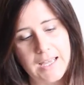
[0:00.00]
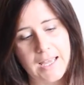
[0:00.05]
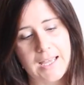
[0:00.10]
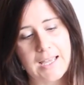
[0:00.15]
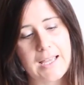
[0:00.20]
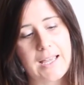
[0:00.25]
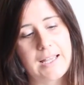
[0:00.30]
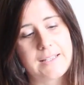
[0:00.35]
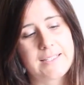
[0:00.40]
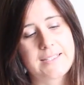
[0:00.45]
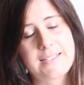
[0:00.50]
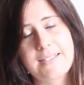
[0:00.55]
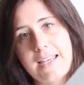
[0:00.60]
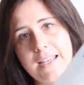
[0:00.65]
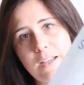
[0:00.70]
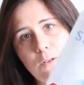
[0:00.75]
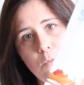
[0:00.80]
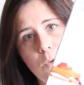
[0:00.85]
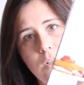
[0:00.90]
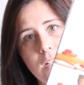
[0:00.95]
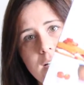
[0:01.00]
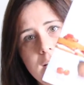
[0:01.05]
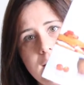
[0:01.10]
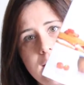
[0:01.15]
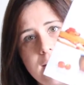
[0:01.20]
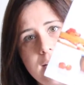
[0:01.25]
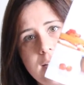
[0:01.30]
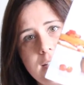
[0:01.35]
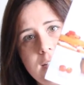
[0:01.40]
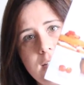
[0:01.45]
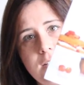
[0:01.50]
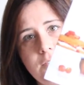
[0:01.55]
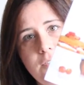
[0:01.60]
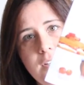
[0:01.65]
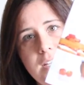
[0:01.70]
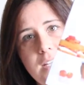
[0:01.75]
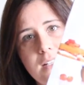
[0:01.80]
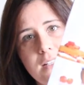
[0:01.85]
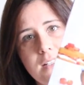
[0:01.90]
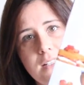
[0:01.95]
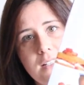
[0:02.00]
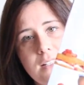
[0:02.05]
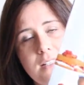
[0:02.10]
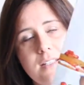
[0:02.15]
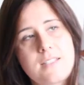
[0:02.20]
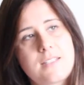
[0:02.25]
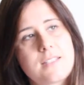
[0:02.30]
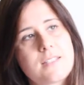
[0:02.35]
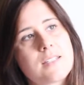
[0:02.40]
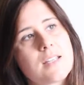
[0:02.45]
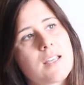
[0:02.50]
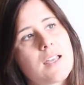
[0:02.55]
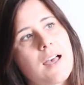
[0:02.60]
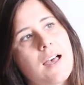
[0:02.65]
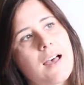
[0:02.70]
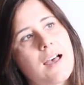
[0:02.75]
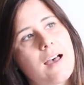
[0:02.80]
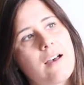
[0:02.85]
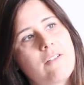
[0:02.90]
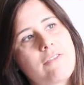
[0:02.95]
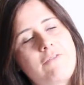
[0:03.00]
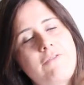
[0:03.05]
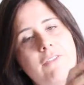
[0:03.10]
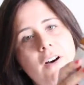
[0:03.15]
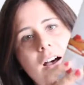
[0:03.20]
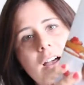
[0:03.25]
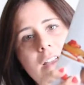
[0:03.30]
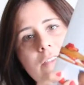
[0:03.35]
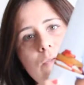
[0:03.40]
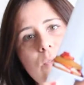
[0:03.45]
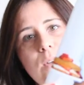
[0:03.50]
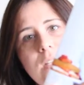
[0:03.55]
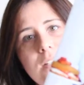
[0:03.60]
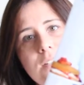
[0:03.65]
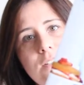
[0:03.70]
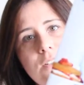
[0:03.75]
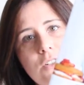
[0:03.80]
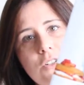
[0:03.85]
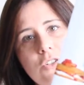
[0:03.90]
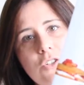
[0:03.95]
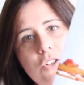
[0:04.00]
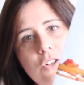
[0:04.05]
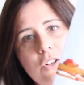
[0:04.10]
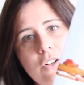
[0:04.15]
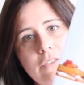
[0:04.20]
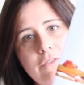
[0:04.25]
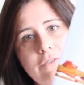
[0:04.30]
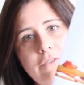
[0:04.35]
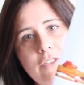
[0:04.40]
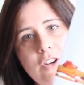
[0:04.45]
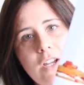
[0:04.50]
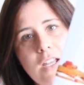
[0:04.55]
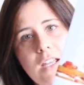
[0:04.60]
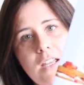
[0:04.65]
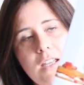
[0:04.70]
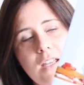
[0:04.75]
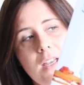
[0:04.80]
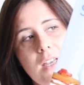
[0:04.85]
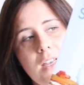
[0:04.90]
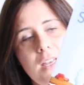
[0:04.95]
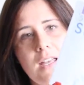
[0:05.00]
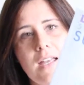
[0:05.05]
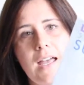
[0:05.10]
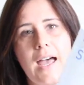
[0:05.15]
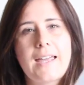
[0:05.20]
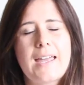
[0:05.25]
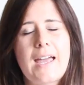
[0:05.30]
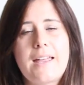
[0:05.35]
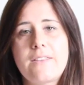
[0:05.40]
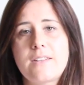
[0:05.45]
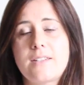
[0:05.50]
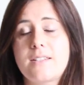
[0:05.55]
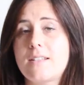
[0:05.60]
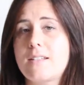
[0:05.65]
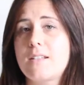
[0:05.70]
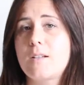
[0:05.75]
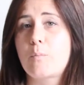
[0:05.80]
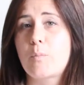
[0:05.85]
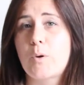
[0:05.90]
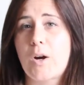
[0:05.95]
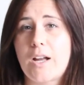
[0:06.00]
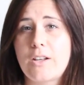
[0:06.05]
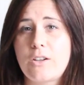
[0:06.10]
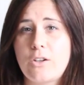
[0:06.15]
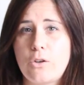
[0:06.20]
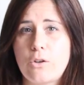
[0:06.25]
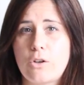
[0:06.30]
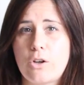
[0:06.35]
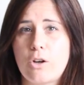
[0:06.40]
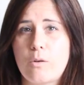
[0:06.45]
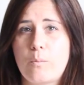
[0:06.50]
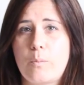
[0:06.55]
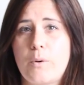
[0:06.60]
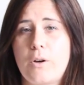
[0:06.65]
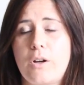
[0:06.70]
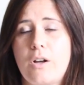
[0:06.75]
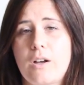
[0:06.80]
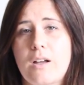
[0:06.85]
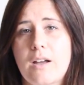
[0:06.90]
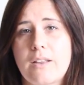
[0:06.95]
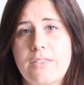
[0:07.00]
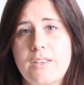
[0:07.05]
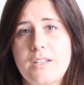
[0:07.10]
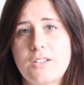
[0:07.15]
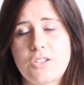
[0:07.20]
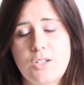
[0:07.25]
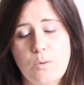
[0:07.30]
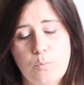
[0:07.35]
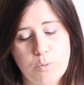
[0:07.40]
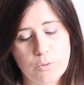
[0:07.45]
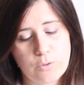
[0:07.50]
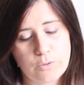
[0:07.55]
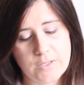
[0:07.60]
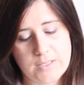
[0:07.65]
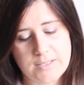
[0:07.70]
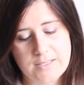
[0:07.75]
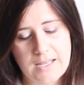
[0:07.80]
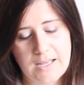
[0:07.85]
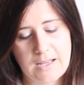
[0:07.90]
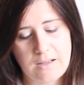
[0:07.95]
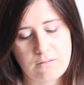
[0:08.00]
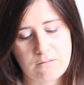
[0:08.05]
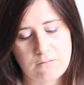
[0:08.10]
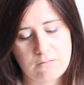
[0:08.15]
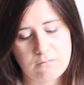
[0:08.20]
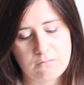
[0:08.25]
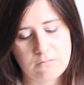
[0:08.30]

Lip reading: The second one is Davina's 5 Weeks to Sugar Free. Again, this isn't a brand new cookbook. I think she brought this out